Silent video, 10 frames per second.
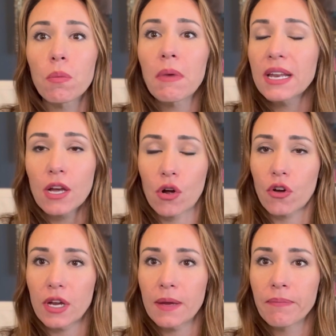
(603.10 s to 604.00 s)
money
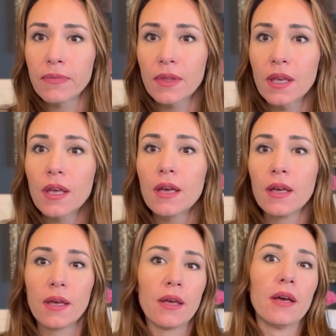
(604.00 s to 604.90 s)
hungry.
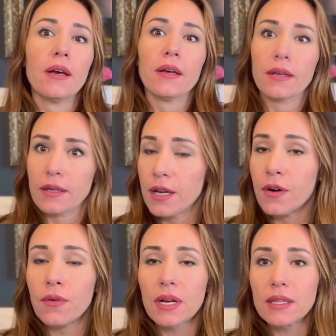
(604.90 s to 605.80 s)
You
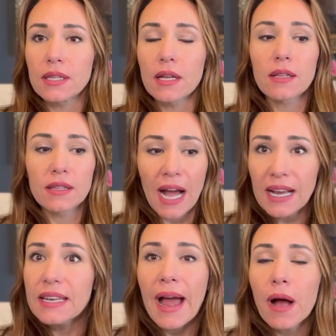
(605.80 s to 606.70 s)
know, that
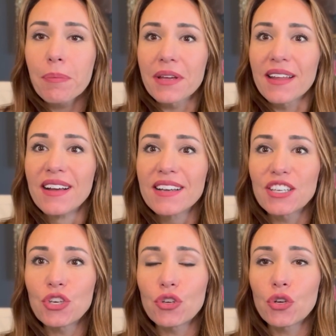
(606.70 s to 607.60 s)
can happen.
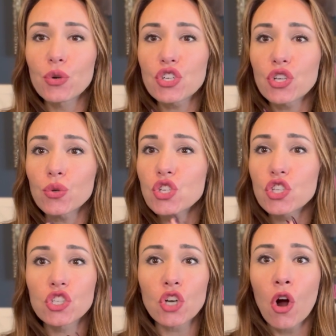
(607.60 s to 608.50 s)
You are so
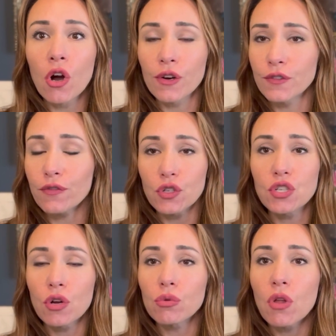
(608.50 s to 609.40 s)
starved for
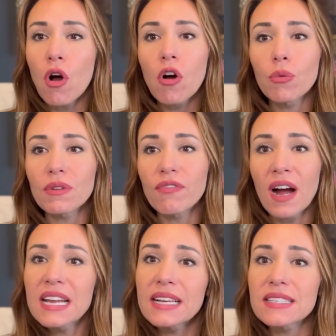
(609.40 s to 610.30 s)
so long with
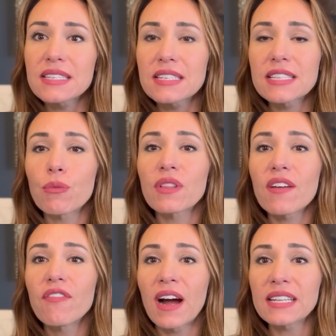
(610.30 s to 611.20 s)
finances that when they
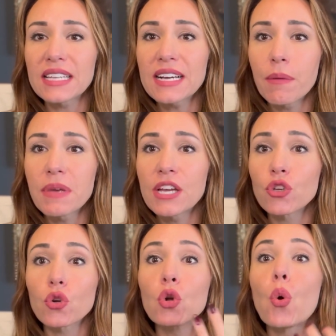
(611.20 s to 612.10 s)
finally come in,
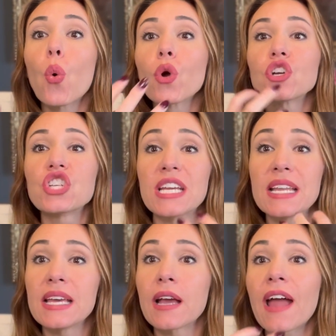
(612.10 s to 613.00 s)
you're gorge
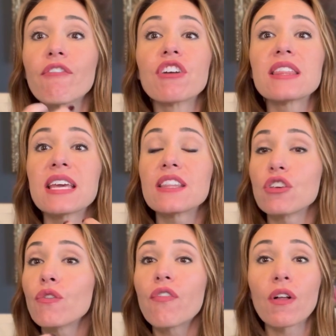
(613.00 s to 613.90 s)
eating everything that
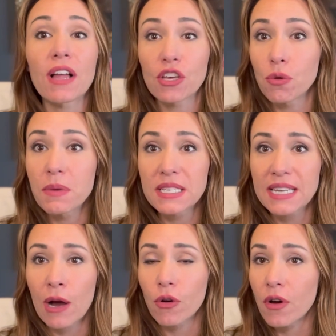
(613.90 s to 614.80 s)
you felt like you missed
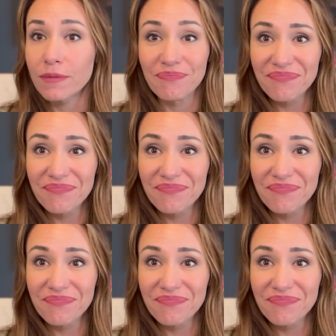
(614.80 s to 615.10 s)
out on,